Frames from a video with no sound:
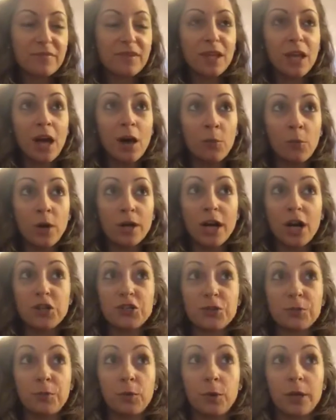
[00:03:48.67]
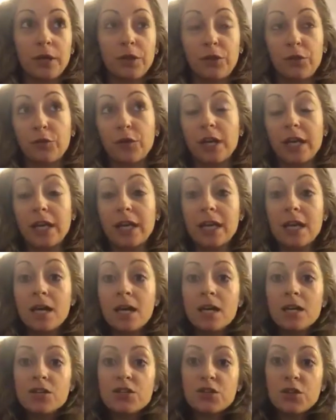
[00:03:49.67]
100.3.
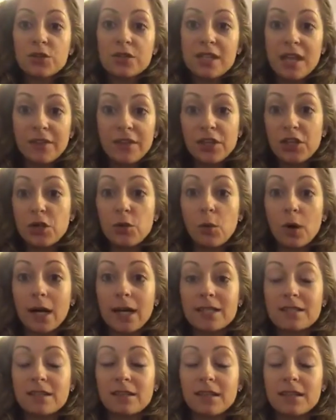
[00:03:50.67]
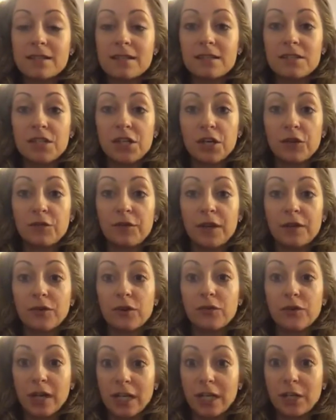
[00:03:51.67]
So say that you wanted to listen to your
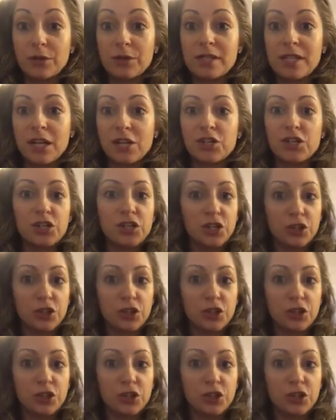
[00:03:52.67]
favorite radio station,